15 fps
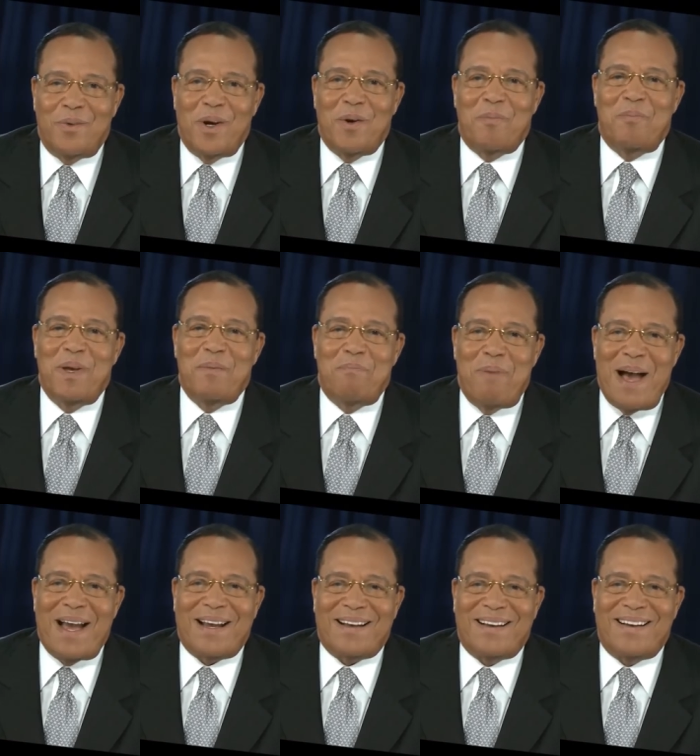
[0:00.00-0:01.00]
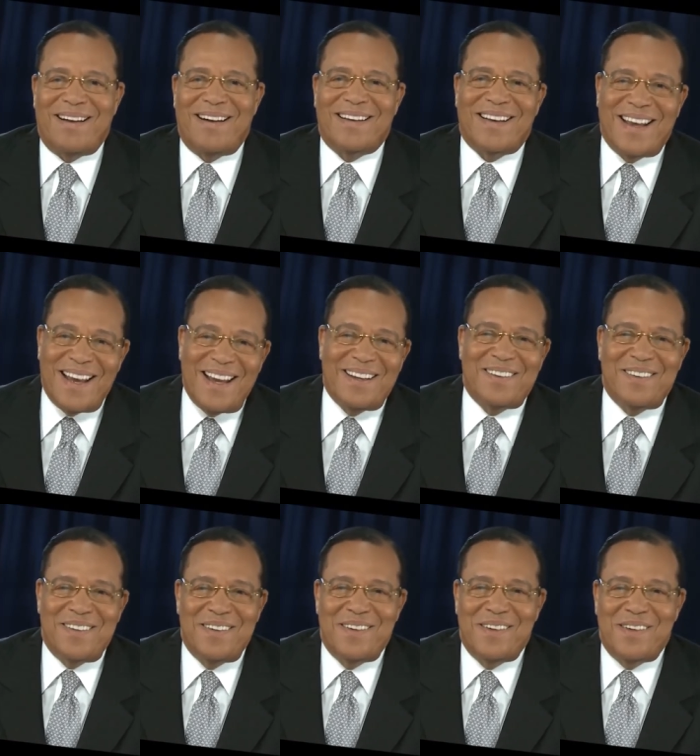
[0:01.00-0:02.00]
we'll be back
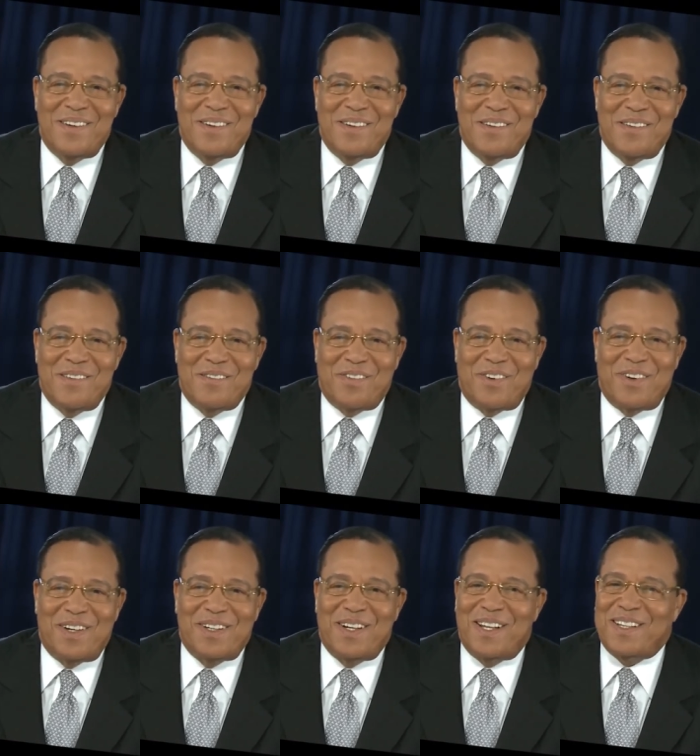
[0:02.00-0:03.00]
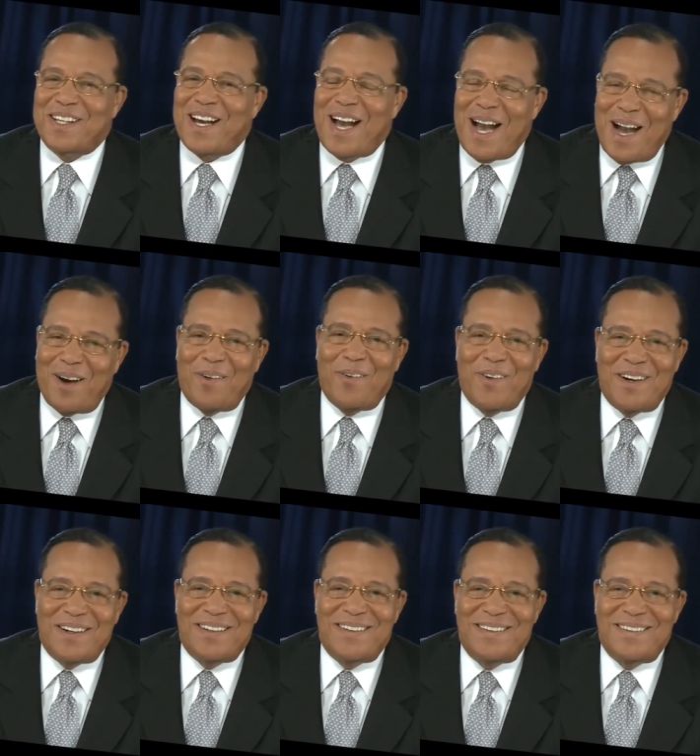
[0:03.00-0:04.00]
again for another
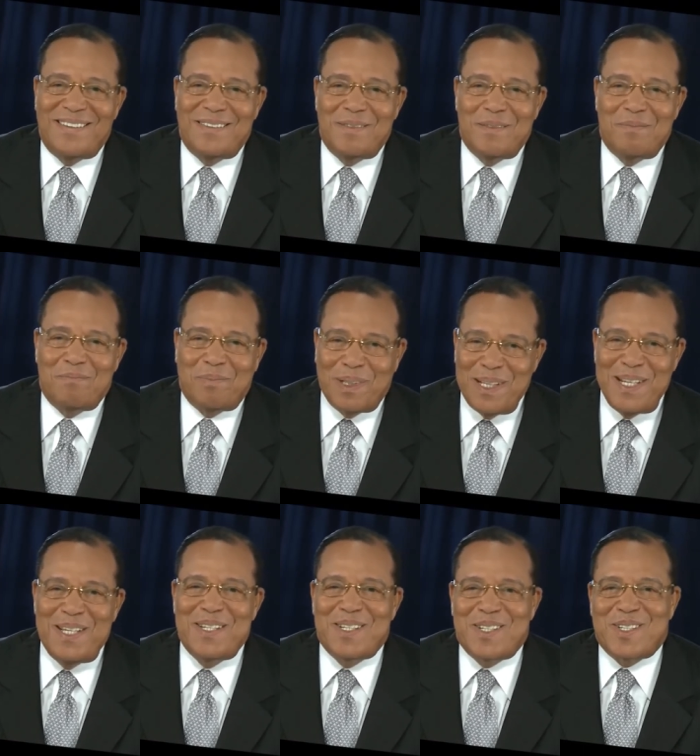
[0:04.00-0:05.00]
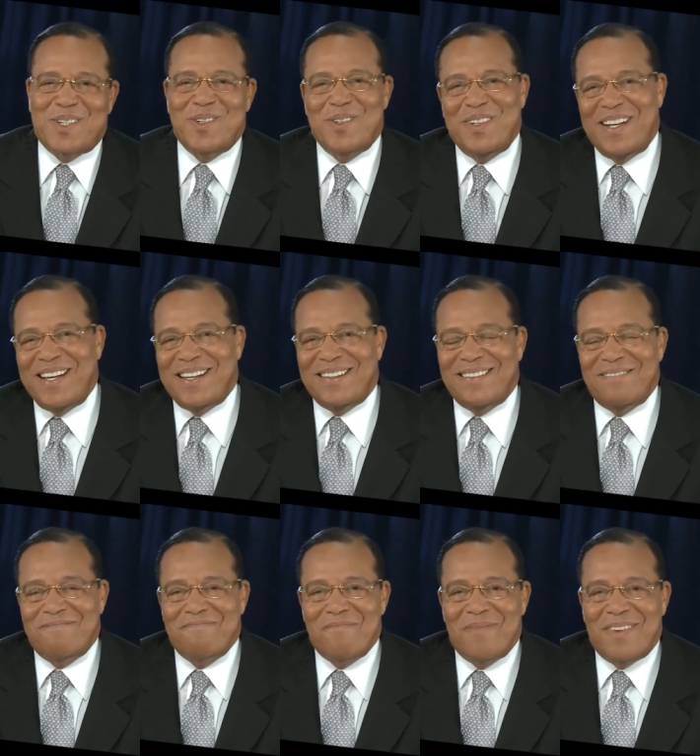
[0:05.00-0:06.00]
hour. Please tune
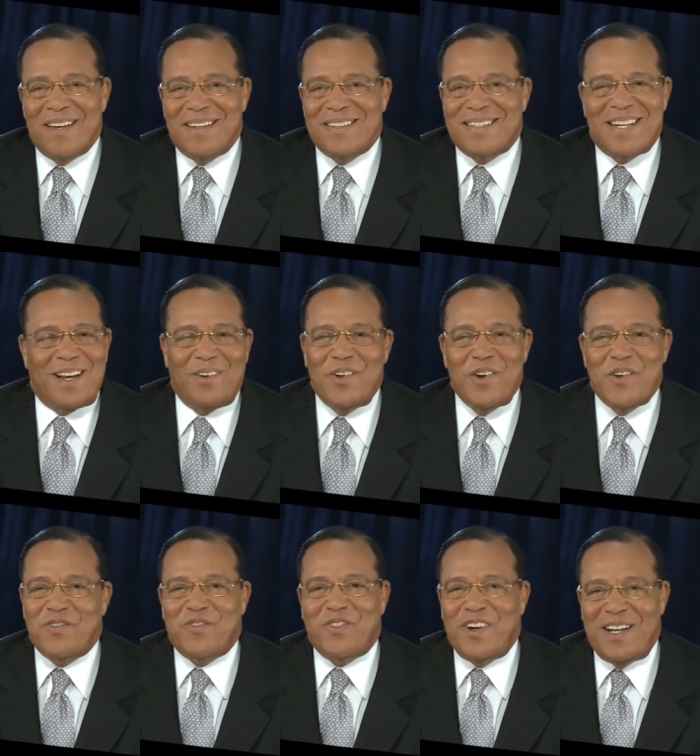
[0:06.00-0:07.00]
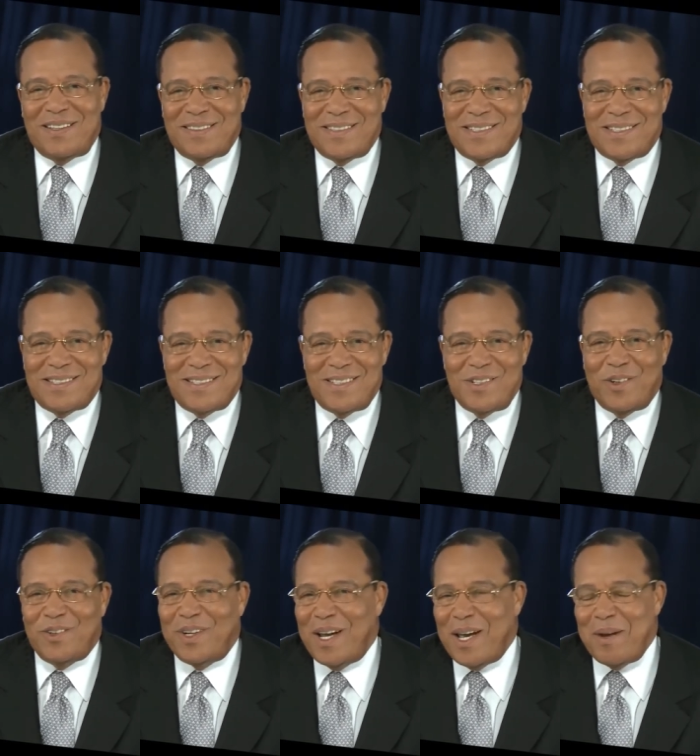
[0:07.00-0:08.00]
in, tell your friends,
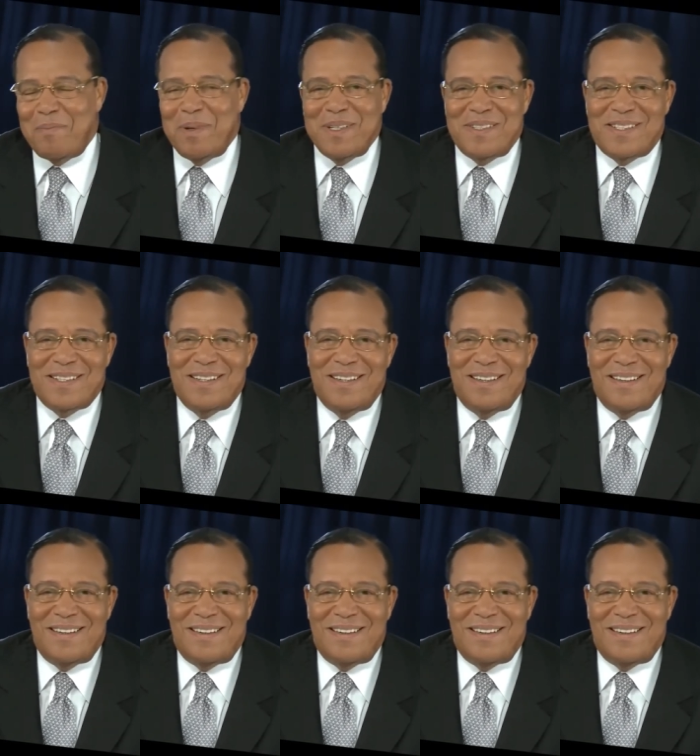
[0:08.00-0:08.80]
your neighbors,